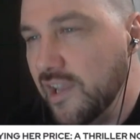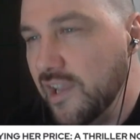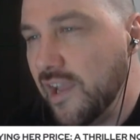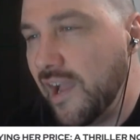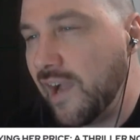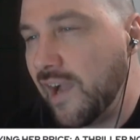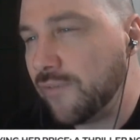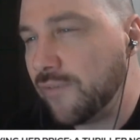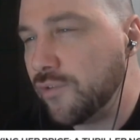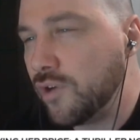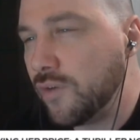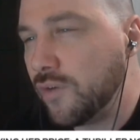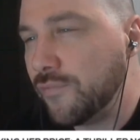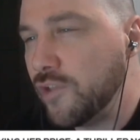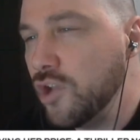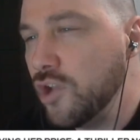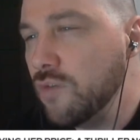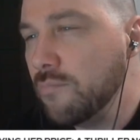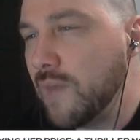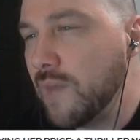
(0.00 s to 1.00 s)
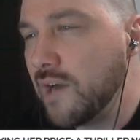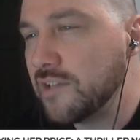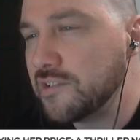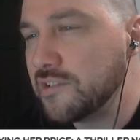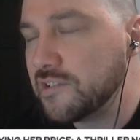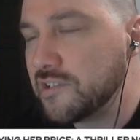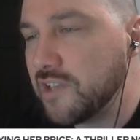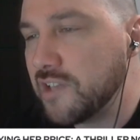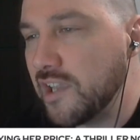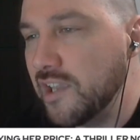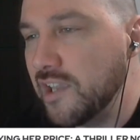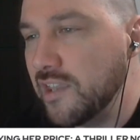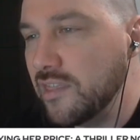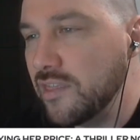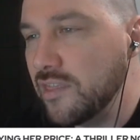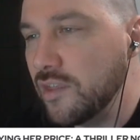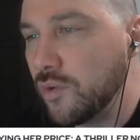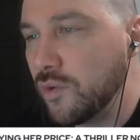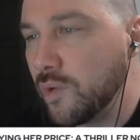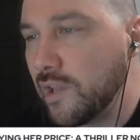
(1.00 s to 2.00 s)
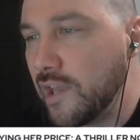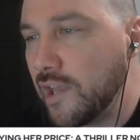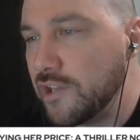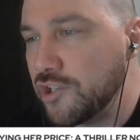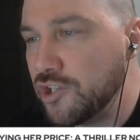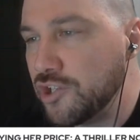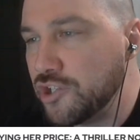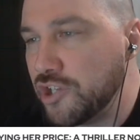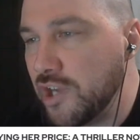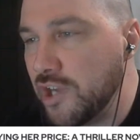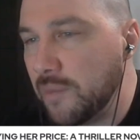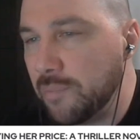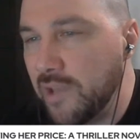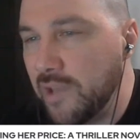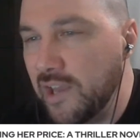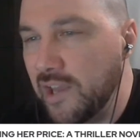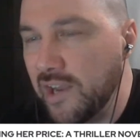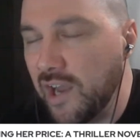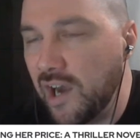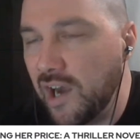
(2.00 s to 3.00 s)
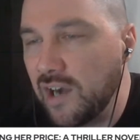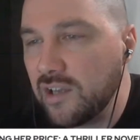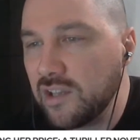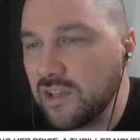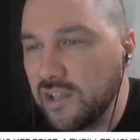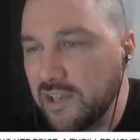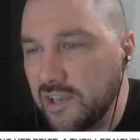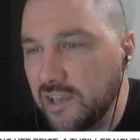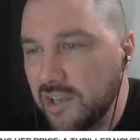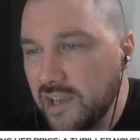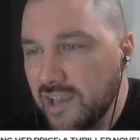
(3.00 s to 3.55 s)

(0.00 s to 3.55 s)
After a few months in the relationship, an ugly